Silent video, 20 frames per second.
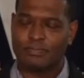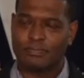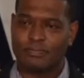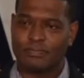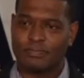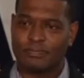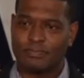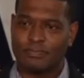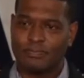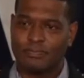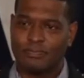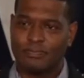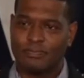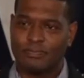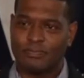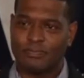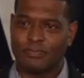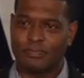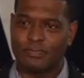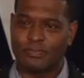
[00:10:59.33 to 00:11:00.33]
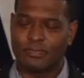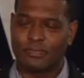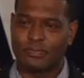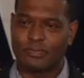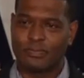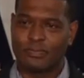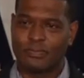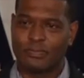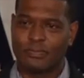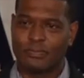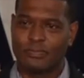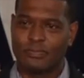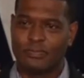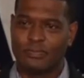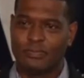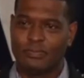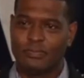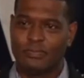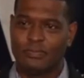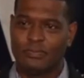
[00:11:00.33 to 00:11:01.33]

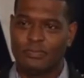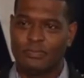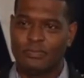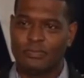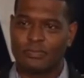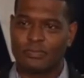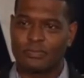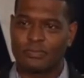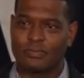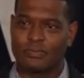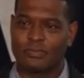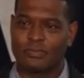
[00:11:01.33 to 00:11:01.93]
No words are spoken by the person on screen.